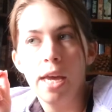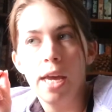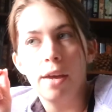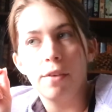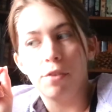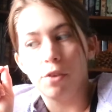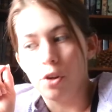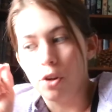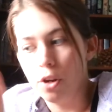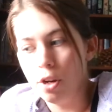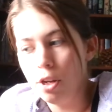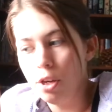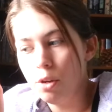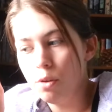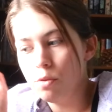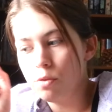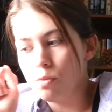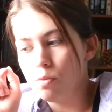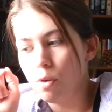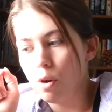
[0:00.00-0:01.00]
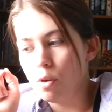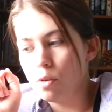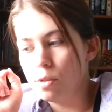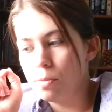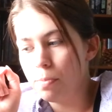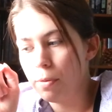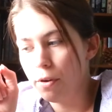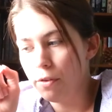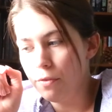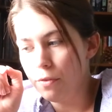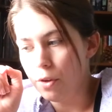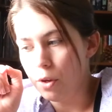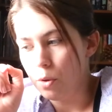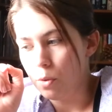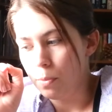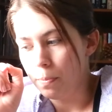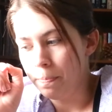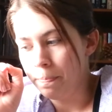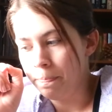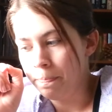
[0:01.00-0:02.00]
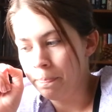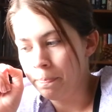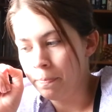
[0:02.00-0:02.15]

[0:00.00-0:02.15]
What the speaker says: If you're going to use rose perfume,